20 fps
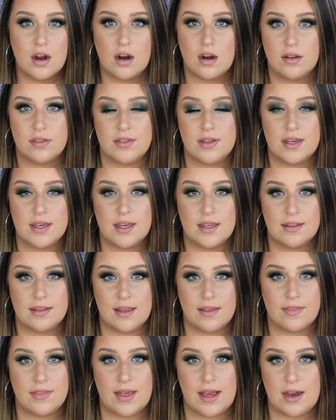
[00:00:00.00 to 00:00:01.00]
are thinking
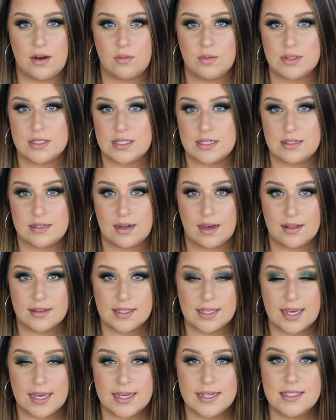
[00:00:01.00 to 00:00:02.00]
that that was not
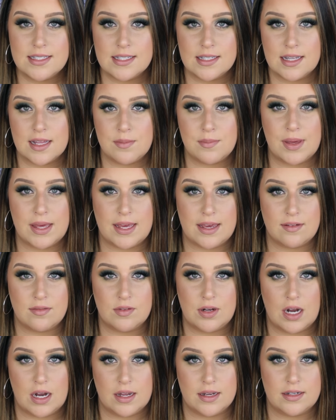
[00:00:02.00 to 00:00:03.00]
the case and they may have
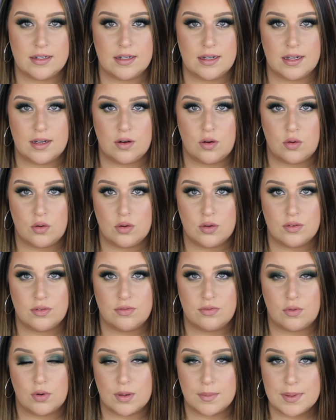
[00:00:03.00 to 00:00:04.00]
gotten an old
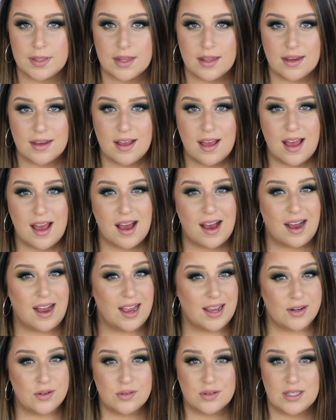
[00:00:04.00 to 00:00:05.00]
formula.
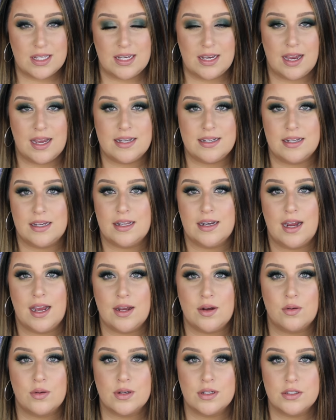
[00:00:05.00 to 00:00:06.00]
I don't think I did.
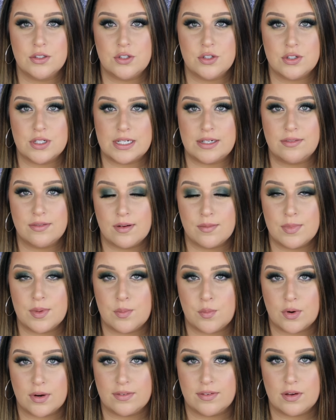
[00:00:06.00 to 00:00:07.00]
I ordered straight from the
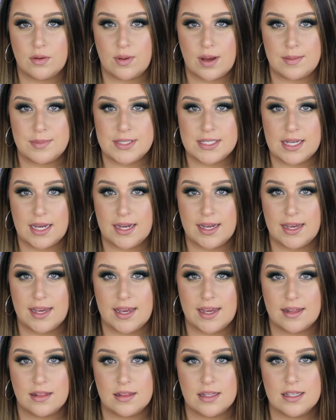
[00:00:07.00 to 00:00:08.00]
Morphe website
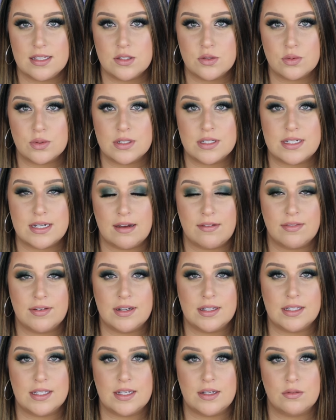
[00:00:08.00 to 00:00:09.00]
and these were
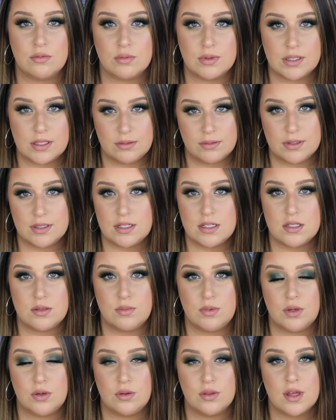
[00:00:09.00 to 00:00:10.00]
definitely really
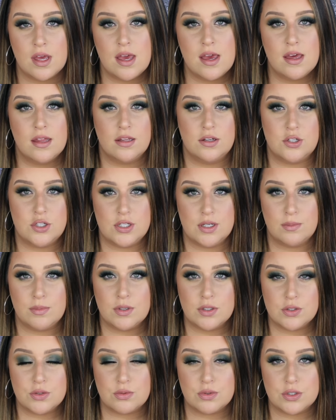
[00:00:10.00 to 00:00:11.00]
smooth. The
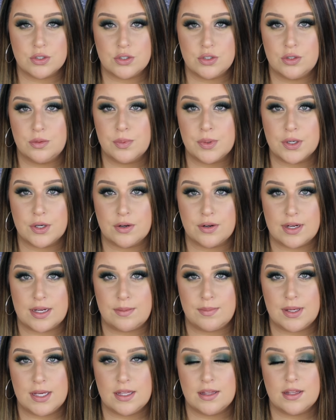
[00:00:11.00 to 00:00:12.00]
shimmers were super
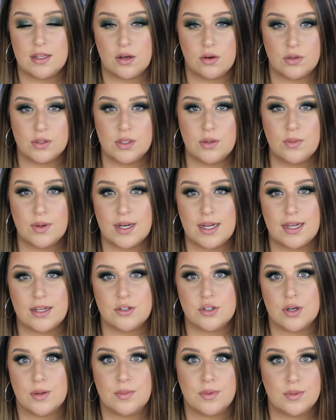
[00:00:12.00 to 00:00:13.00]
creamy. The only one I had
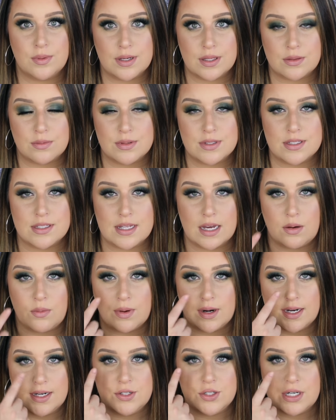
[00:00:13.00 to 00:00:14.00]
trouble with was that
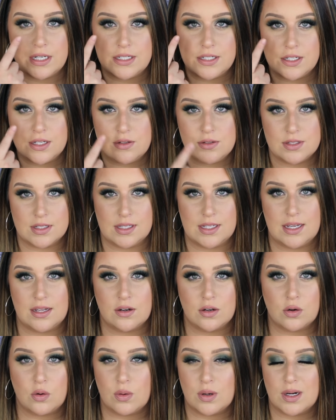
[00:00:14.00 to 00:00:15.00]
one I tried to use on the
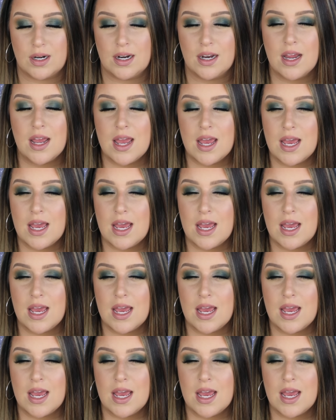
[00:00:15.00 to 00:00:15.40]
inner corner